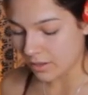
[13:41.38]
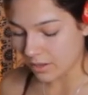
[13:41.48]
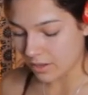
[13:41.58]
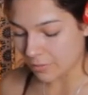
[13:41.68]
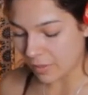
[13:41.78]

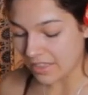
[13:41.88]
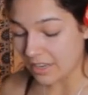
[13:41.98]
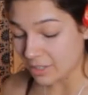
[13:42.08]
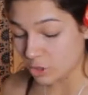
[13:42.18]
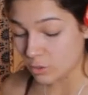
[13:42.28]

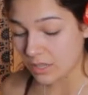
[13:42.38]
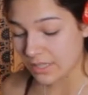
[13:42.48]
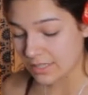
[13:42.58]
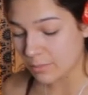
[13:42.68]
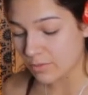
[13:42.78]
I do
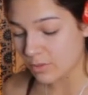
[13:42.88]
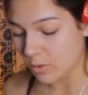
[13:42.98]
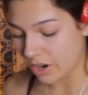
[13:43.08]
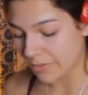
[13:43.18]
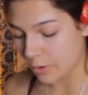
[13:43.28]
think some of you
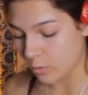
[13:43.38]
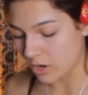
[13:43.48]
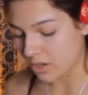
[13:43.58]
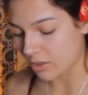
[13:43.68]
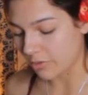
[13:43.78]
are for
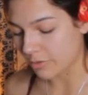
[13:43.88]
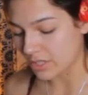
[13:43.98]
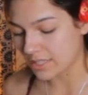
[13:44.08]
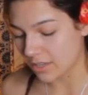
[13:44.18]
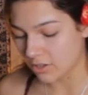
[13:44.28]
work, though, for a
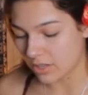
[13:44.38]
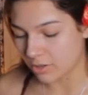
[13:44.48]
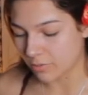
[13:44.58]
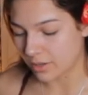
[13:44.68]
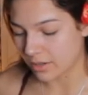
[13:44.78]
skill that
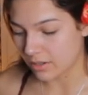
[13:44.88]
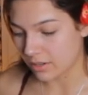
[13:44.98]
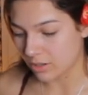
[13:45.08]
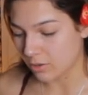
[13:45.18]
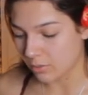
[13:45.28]
you've been,
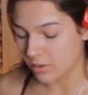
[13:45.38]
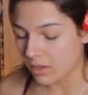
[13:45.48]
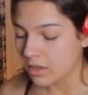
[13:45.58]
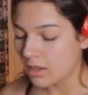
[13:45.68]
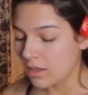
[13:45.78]
you know,
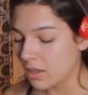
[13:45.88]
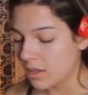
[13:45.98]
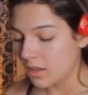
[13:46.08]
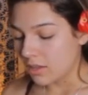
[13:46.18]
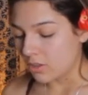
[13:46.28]

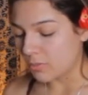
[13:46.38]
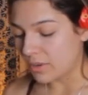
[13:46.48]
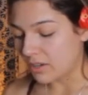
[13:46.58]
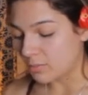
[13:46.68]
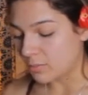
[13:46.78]
you've
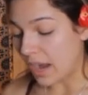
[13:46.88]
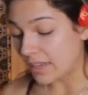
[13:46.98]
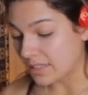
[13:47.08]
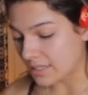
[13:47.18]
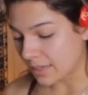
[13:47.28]
been
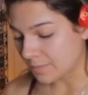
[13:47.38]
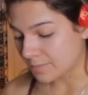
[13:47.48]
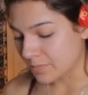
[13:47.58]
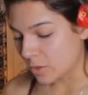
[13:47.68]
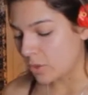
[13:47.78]
practicing.
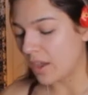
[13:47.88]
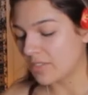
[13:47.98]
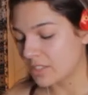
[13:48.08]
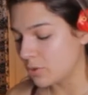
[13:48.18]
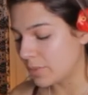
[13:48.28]
You have
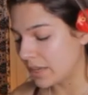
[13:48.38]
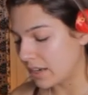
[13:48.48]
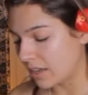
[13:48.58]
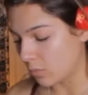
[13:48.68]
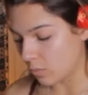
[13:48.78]
this new
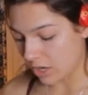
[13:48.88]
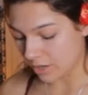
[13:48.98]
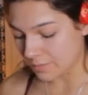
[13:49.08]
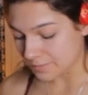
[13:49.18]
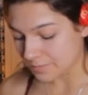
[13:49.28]
beginning in
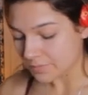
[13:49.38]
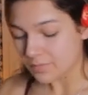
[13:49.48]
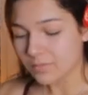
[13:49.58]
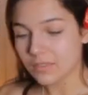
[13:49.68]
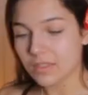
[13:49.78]
work.
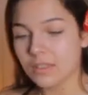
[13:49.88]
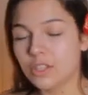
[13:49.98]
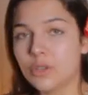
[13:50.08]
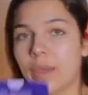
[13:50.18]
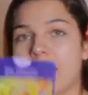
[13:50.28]

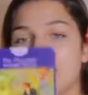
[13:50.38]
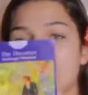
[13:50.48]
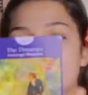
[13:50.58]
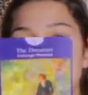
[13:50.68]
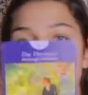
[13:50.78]
You have
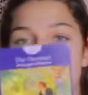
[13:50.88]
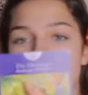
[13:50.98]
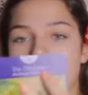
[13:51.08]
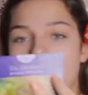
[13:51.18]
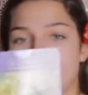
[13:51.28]
this, like,
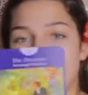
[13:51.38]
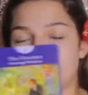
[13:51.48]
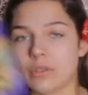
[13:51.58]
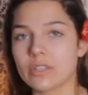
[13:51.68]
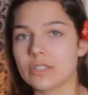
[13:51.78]
aura
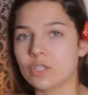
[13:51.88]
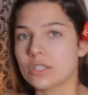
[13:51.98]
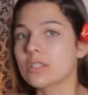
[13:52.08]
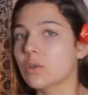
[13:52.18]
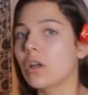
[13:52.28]
around you that's
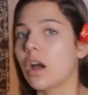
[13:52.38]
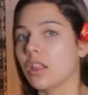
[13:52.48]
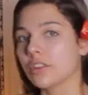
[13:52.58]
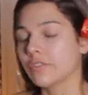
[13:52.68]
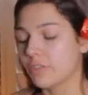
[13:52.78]
just so
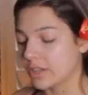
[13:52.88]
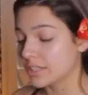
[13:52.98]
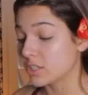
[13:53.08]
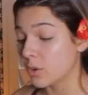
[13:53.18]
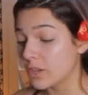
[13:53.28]
colorful and
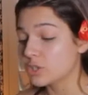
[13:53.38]
so